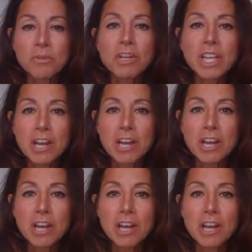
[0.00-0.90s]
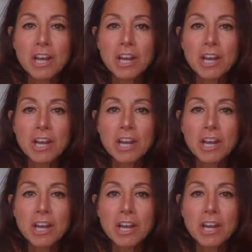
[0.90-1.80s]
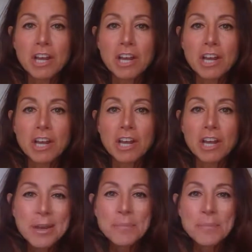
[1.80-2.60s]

but really understand what's going on between the 6 inches